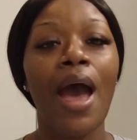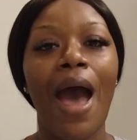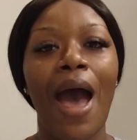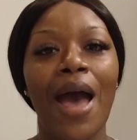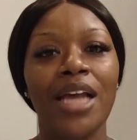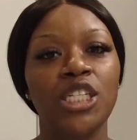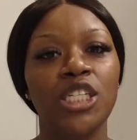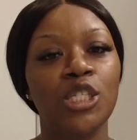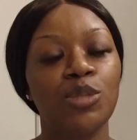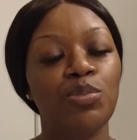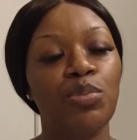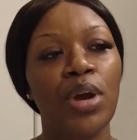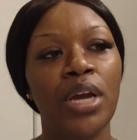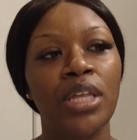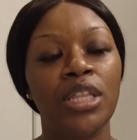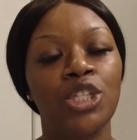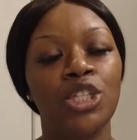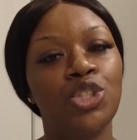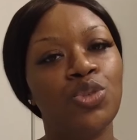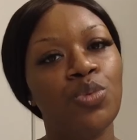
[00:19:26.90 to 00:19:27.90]
I just pray
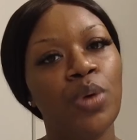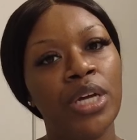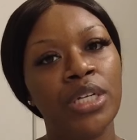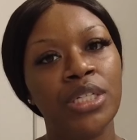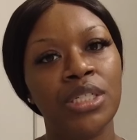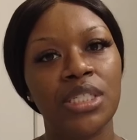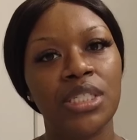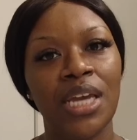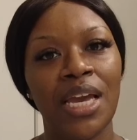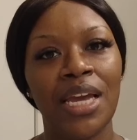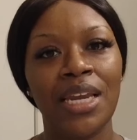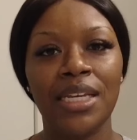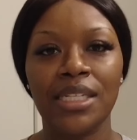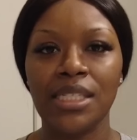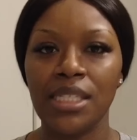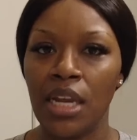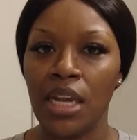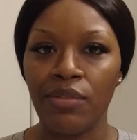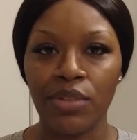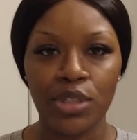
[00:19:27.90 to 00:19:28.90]
that you understand it's
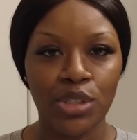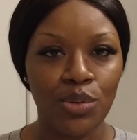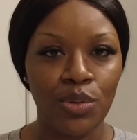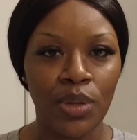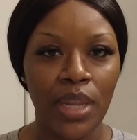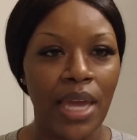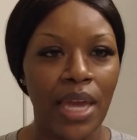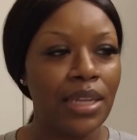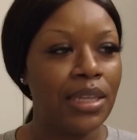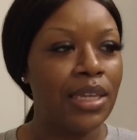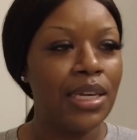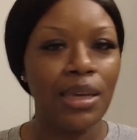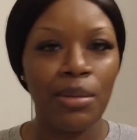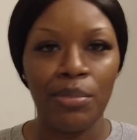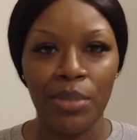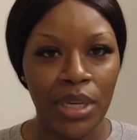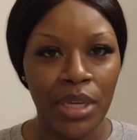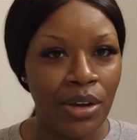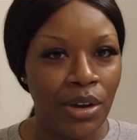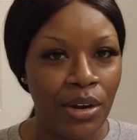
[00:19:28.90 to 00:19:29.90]
never too late. Look at
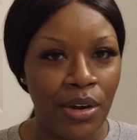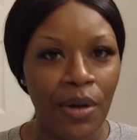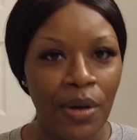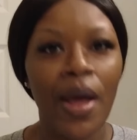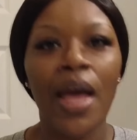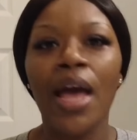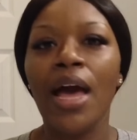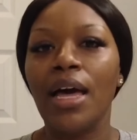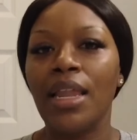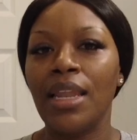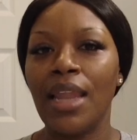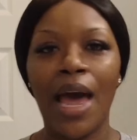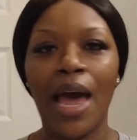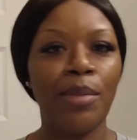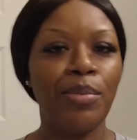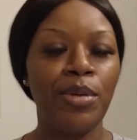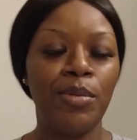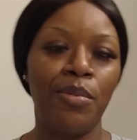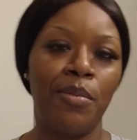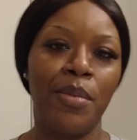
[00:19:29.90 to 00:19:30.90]
me, girl. A lot of
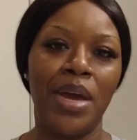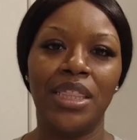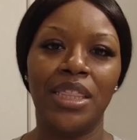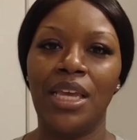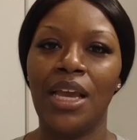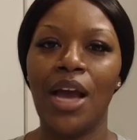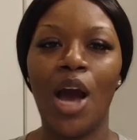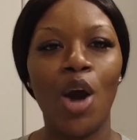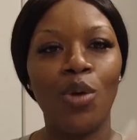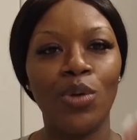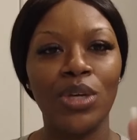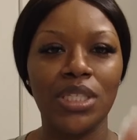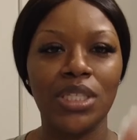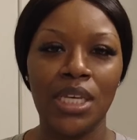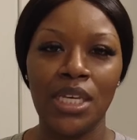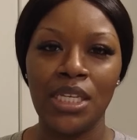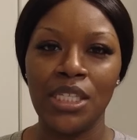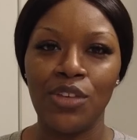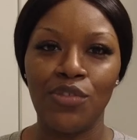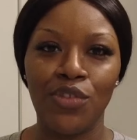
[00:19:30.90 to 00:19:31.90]
people may think, oh, it's
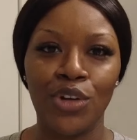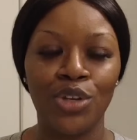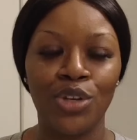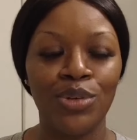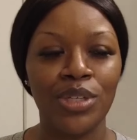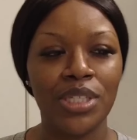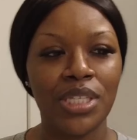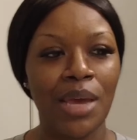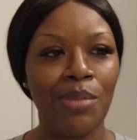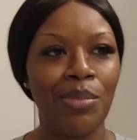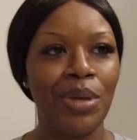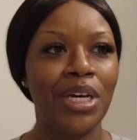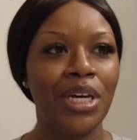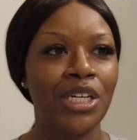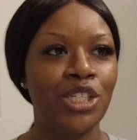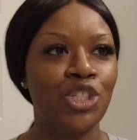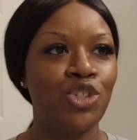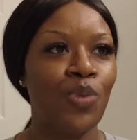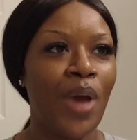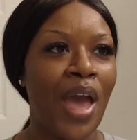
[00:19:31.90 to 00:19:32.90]
easy for you to say
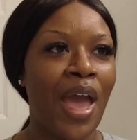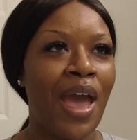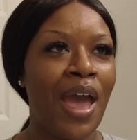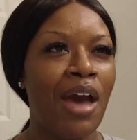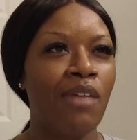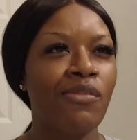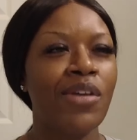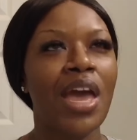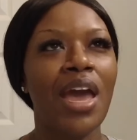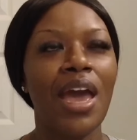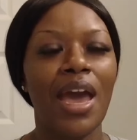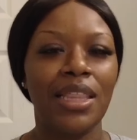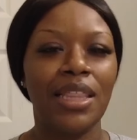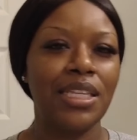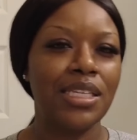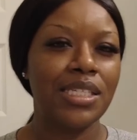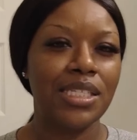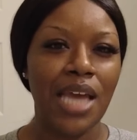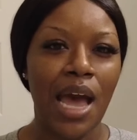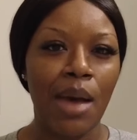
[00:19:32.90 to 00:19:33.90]
because you have. At
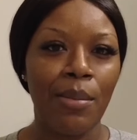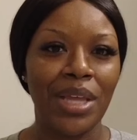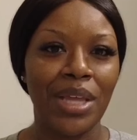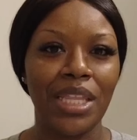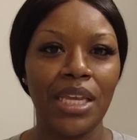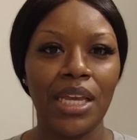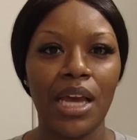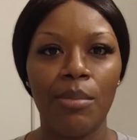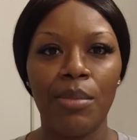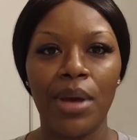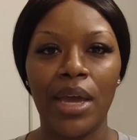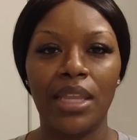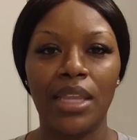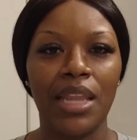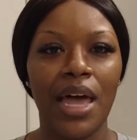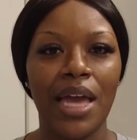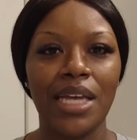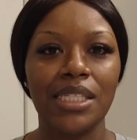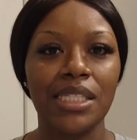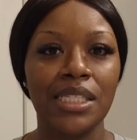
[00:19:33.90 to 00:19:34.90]
this time, I think I'm at
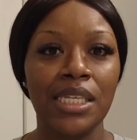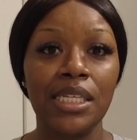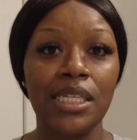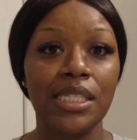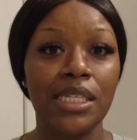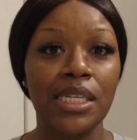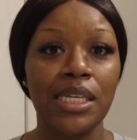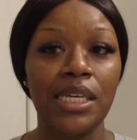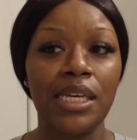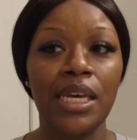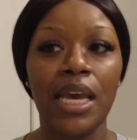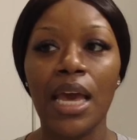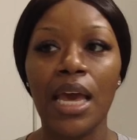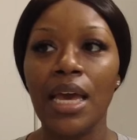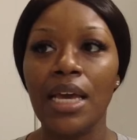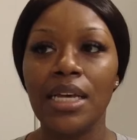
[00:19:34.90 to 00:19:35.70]
like 60.